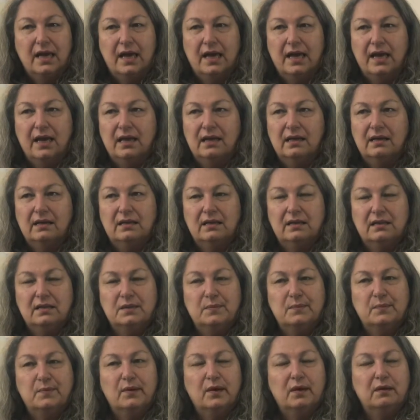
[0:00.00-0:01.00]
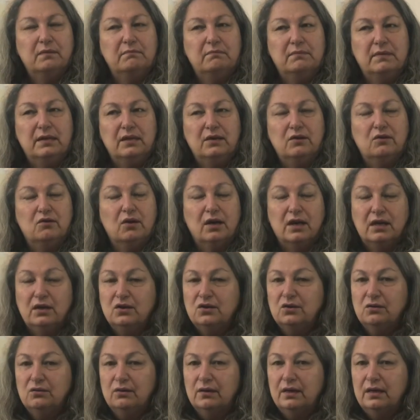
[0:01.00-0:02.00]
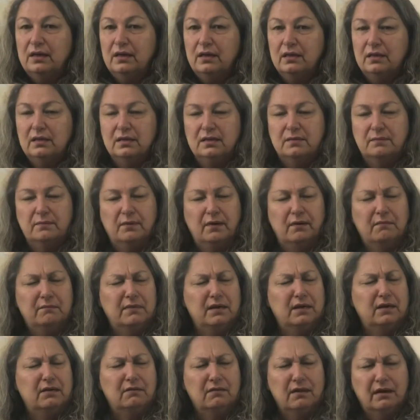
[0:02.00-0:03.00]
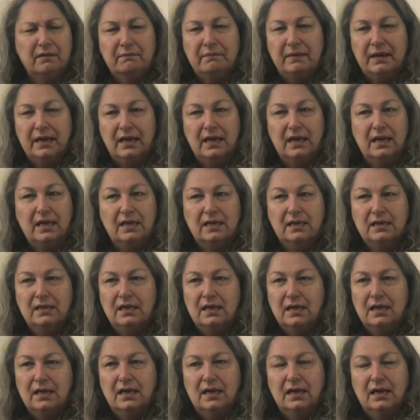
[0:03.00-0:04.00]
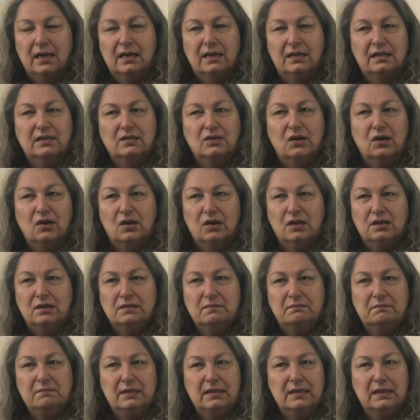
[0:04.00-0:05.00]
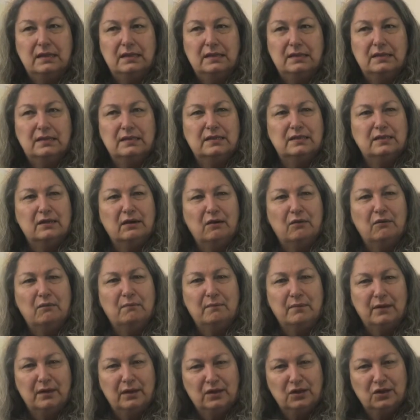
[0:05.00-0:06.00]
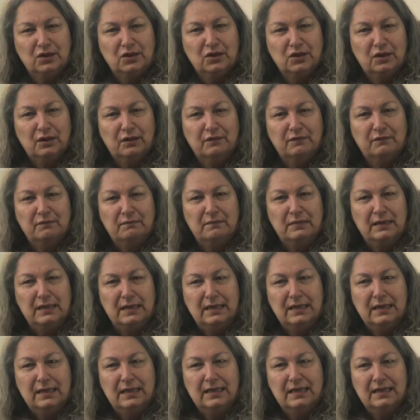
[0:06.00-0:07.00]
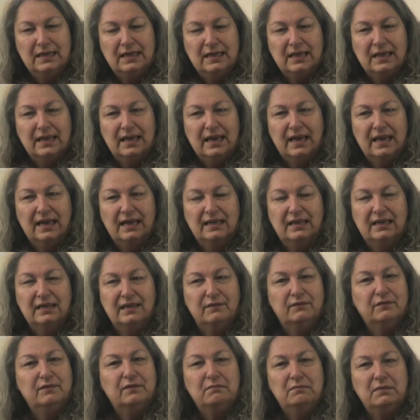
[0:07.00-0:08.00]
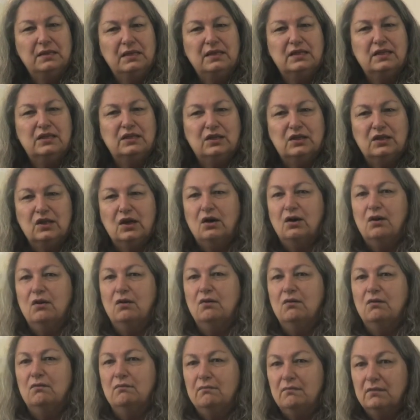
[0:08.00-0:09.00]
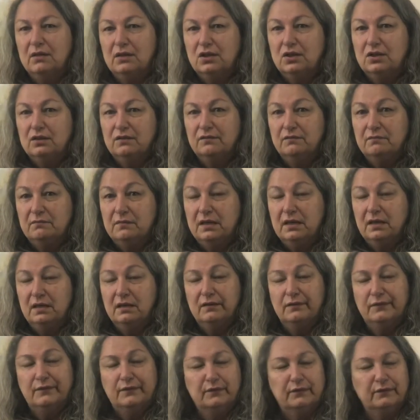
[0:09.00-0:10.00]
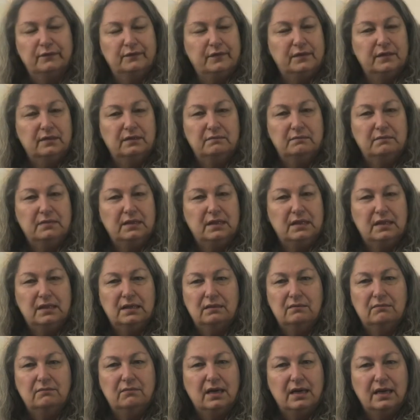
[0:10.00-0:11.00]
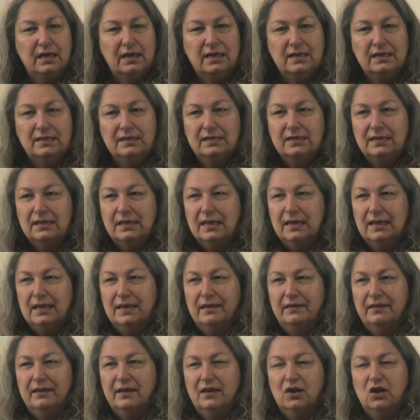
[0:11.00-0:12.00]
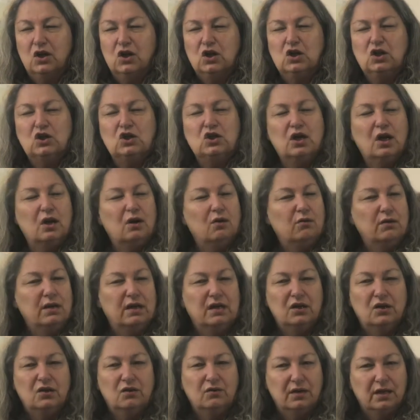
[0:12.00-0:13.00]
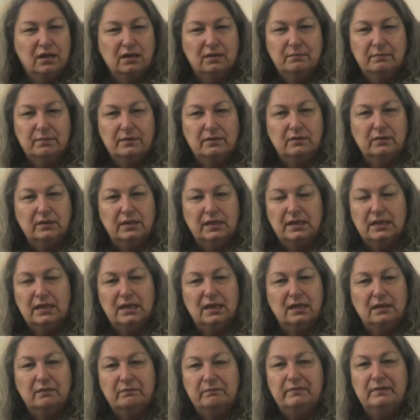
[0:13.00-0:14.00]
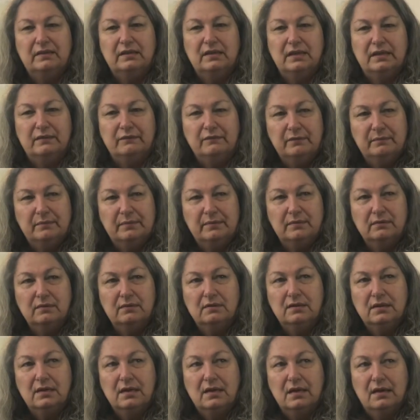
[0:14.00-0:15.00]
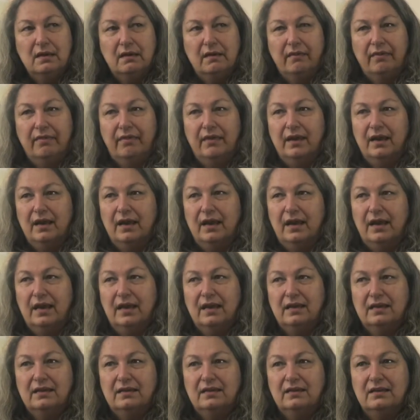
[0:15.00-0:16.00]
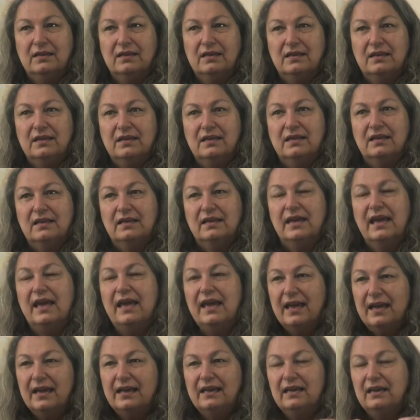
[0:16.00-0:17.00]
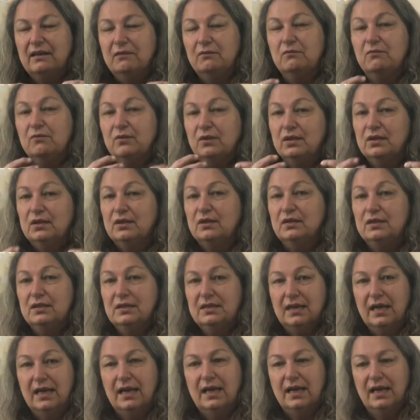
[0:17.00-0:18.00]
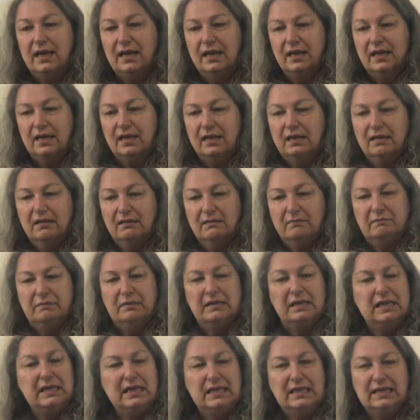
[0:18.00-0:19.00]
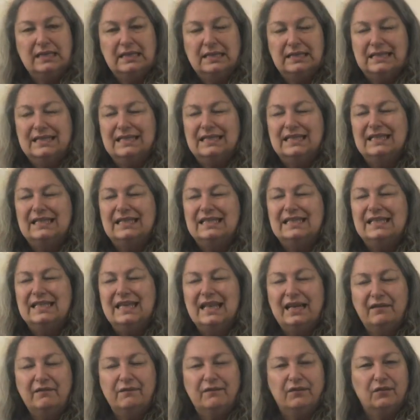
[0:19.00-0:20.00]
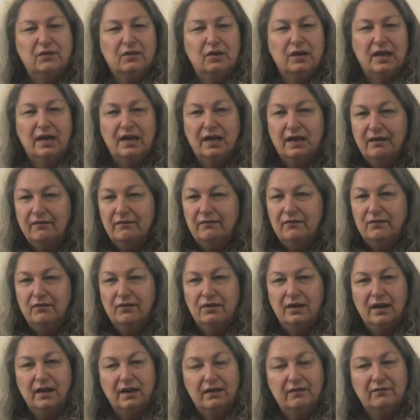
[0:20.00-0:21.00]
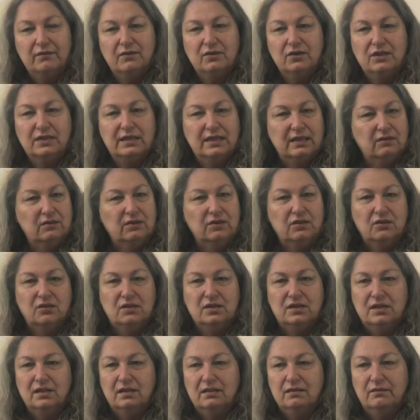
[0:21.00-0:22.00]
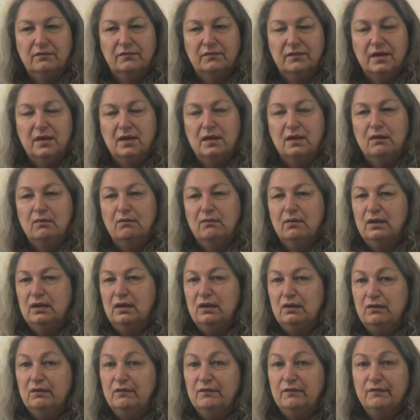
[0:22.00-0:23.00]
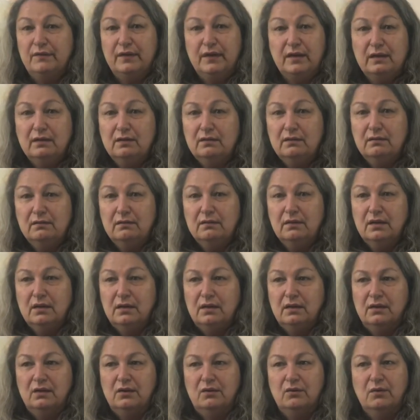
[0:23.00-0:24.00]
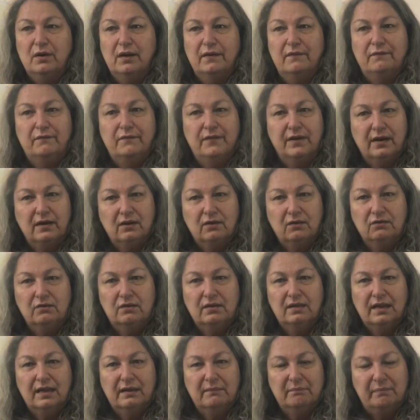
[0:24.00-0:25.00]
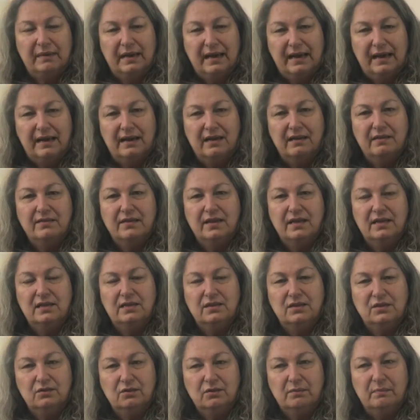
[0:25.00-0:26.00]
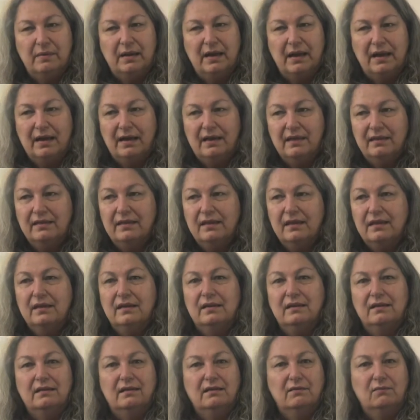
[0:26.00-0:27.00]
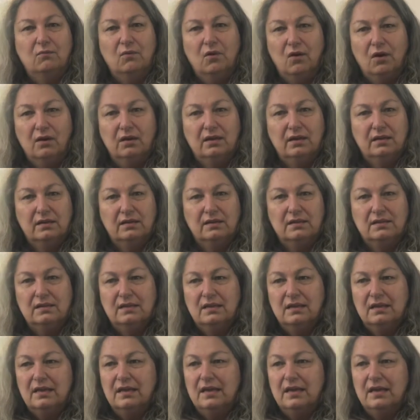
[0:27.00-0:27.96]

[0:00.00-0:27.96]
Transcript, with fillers: And it's brought me great joy and it's brought me great pain and it's caused me so much of me and given me so much of me and fulfilled me in ways that are so incredible and unbelievable that I can can and want to say, please never, ever, ever doubt yourself. When you feel you have found that path that is your path, then walk it.